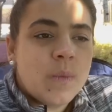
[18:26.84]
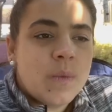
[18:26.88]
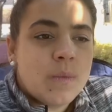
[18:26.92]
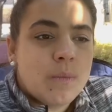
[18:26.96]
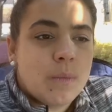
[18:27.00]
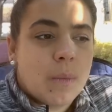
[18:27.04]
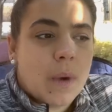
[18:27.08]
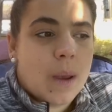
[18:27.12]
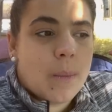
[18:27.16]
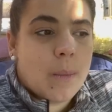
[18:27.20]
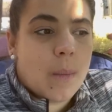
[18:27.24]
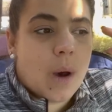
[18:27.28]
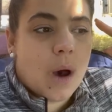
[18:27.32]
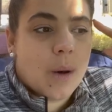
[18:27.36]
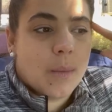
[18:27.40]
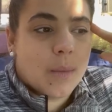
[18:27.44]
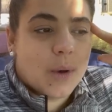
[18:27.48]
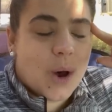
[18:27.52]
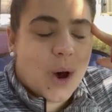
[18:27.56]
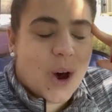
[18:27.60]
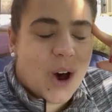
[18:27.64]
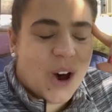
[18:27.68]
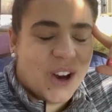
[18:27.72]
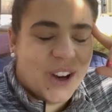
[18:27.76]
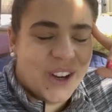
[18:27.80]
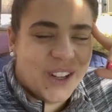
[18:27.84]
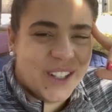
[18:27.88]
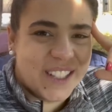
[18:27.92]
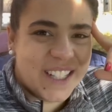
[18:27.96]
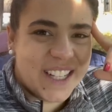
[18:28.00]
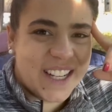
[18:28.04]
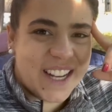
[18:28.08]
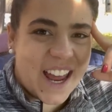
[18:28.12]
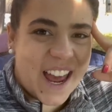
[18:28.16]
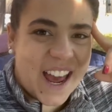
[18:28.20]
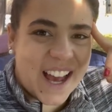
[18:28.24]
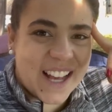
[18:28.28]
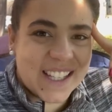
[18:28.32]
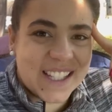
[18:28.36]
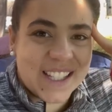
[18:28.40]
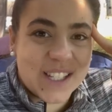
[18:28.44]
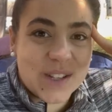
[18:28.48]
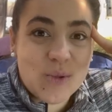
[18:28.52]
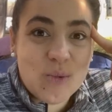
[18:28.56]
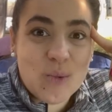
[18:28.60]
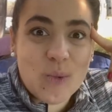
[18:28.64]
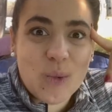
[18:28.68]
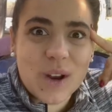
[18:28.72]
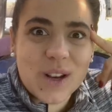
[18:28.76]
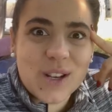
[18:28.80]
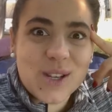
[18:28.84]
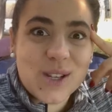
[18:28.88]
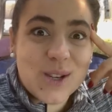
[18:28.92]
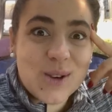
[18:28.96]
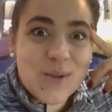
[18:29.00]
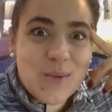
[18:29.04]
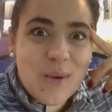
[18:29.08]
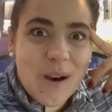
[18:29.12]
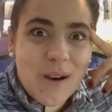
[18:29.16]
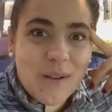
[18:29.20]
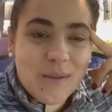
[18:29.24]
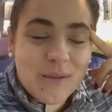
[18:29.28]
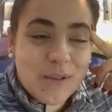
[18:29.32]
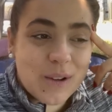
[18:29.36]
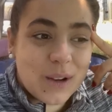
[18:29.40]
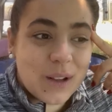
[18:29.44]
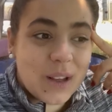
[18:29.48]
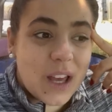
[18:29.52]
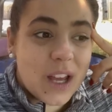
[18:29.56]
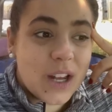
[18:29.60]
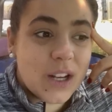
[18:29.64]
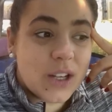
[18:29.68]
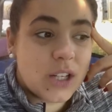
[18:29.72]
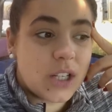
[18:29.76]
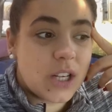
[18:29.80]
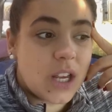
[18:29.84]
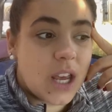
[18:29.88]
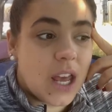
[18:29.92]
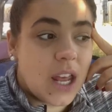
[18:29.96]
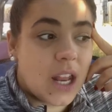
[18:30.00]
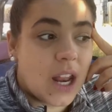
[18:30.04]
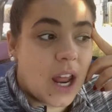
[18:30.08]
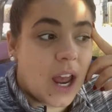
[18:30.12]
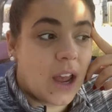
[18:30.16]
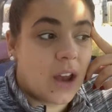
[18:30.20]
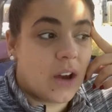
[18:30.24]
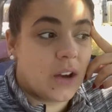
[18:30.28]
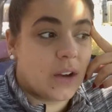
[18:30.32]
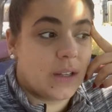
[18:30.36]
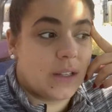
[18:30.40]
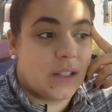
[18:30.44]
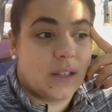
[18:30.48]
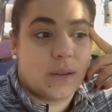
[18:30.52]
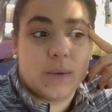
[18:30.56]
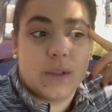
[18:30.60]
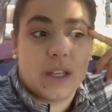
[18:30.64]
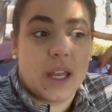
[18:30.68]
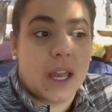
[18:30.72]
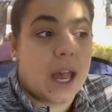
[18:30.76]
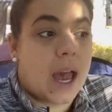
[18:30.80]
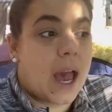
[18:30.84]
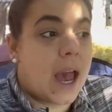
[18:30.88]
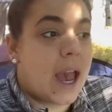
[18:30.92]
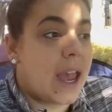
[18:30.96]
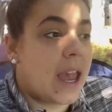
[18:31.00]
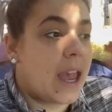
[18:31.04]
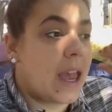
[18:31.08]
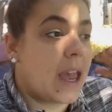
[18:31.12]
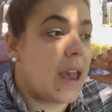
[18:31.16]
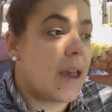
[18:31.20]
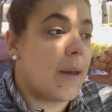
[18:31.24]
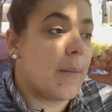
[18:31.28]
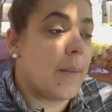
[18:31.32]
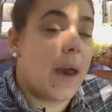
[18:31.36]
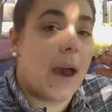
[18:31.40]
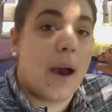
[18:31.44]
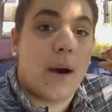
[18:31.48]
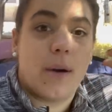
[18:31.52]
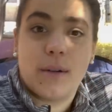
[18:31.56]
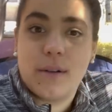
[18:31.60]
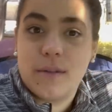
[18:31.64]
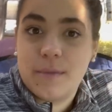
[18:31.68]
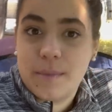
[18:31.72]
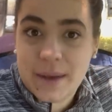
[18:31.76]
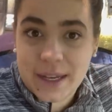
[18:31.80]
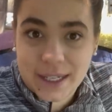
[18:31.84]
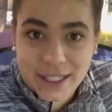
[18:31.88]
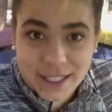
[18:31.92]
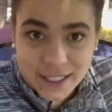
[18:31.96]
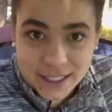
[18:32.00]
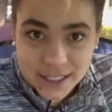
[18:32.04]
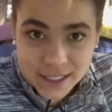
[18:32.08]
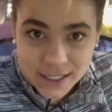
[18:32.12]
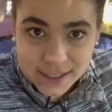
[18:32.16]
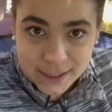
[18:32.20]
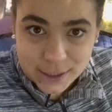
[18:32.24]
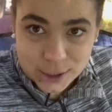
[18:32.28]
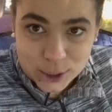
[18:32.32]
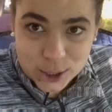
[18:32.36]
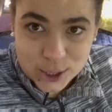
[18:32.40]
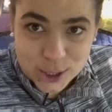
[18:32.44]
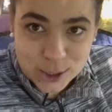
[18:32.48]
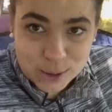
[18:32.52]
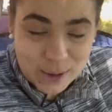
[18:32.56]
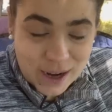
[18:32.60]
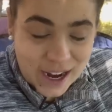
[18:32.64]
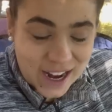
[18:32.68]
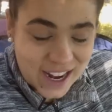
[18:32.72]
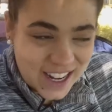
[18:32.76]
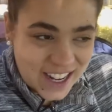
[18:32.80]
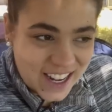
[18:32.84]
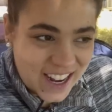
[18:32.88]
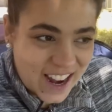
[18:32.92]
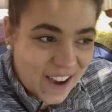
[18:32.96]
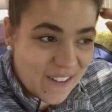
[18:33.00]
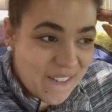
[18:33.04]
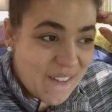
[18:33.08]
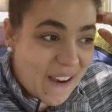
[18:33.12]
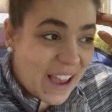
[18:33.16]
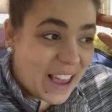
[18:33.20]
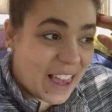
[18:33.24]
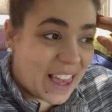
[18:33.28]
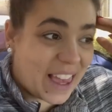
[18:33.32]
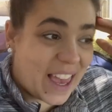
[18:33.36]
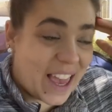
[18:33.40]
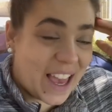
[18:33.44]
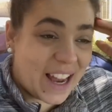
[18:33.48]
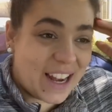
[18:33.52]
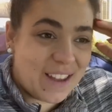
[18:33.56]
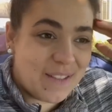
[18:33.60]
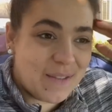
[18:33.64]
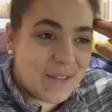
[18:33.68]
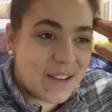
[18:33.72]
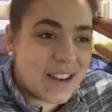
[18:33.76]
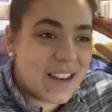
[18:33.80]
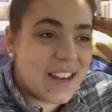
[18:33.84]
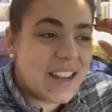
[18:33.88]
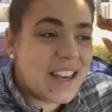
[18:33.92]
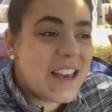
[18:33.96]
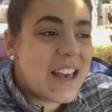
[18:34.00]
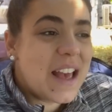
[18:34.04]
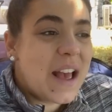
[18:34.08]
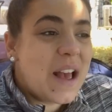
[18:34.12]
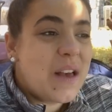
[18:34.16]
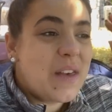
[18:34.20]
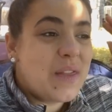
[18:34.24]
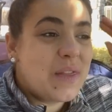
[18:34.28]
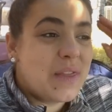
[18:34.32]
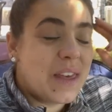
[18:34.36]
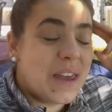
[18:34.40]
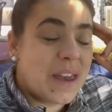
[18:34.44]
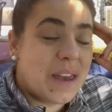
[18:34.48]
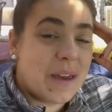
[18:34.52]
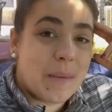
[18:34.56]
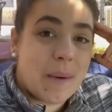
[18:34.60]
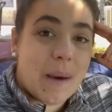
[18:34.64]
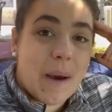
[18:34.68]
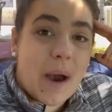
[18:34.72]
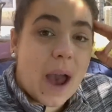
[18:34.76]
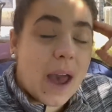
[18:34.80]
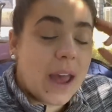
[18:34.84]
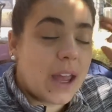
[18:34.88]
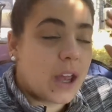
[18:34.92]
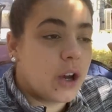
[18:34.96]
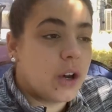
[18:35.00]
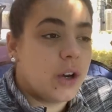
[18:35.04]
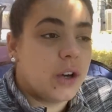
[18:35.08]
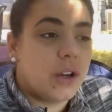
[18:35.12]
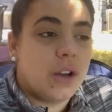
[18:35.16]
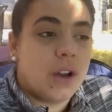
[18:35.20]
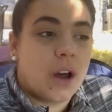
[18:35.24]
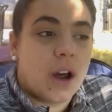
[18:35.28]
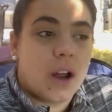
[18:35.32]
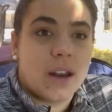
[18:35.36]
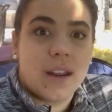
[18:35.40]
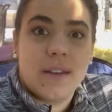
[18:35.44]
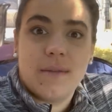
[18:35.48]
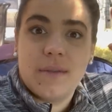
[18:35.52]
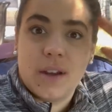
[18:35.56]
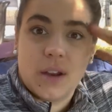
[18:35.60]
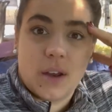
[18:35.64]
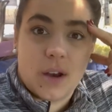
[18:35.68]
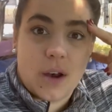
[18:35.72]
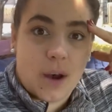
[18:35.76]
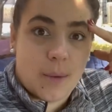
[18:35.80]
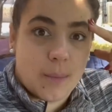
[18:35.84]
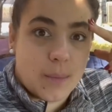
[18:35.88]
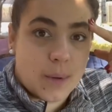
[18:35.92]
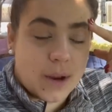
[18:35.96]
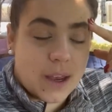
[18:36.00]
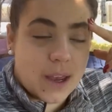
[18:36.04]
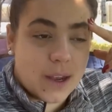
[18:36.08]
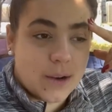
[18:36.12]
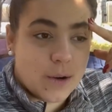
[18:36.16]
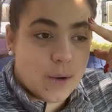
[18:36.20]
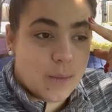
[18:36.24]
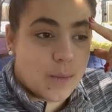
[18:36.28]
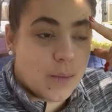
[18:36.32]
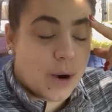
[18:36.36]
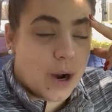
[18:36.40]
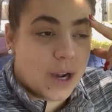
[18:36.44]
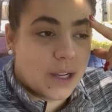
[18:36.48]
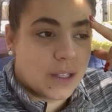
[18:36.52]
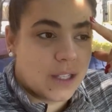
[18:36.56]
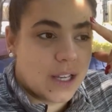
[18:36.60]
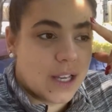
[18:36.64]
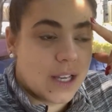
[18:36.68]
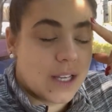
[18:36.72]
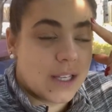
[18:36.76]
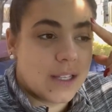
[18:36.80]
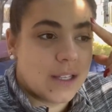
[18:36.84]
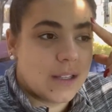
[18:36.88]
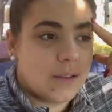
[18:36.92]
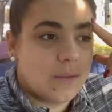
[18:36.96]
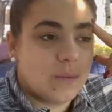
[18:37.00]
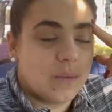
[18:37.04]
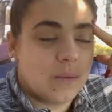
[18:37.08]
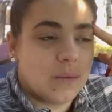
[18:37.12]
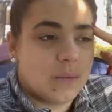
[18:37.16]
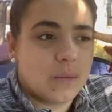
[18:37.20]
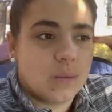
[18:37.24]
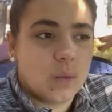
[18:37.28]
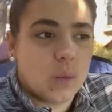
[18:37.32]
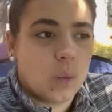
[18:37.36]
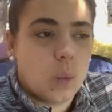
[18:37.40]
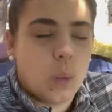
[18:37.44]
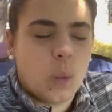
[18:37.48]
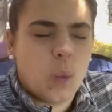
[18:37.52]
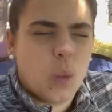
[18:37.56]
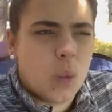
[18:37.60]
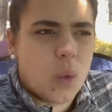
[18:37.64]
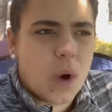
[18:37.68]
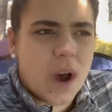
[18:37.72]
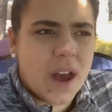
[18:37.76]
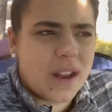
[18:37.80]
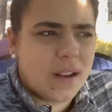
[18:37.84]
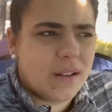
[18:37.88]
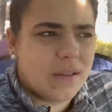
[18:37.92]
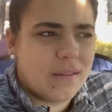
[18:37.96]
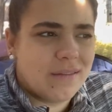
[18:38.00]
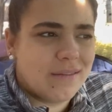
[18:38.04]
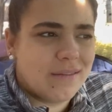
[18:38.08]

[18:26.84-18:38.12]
My mom called and asked, what do you want for lunch? And I honestly was like, I am out of making decisions right now. I can't even think about, I could not even comprehend or process what